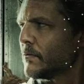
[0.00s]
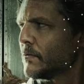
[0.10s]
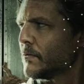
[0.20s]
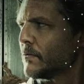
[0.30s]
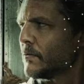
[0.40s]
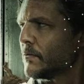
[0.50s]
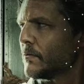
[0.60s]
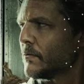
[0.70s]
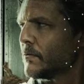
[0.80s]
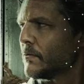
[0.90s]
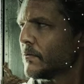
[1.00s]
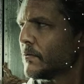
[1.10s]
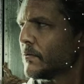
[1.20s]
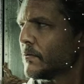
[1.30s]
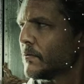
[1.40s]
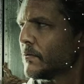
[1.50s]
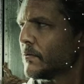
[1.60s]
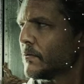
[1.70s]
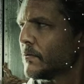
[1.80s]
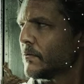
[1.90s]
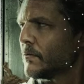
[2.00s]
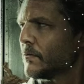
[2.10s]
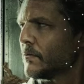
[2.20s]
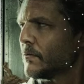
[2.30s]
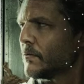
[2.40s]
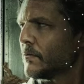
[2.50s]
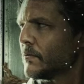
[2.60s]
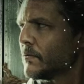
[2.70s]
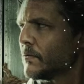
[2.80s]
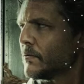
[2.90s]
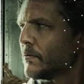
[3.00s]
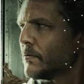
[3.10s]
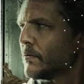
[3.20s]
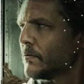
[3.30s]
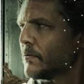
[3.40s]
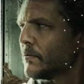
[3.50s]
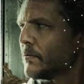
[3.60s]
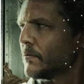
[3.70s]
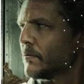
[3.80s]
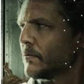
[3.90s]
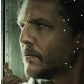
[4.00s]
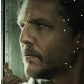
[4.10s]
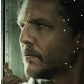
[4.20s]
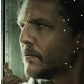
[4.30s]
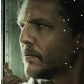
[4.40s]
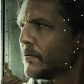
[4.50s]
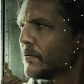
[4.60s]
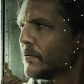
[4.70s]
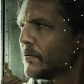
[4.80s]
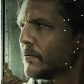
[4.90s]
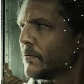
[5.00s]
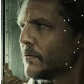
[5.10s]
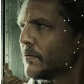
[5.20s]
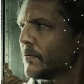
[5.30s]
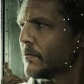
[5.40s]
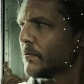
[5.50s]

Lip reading: (silent)